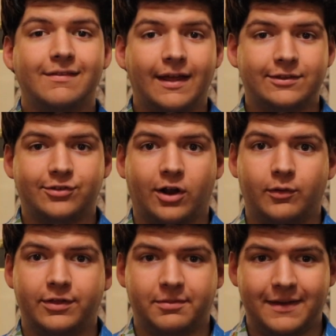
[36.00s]
Let's
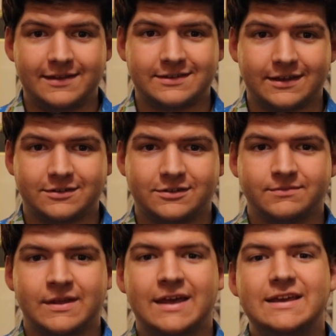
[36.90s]
start with the basics.
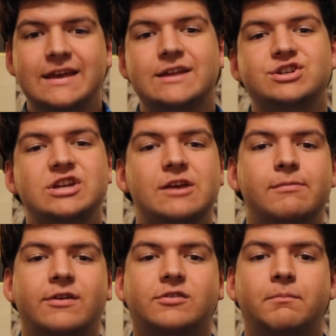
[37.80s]
Each
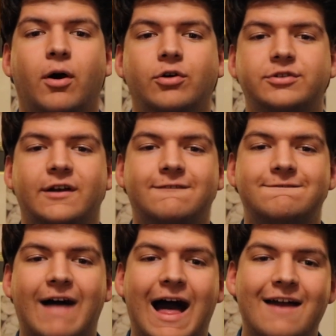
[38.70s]
team is composed of
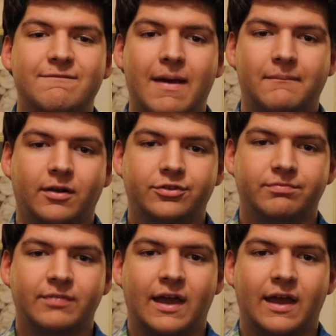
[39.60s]
5 members.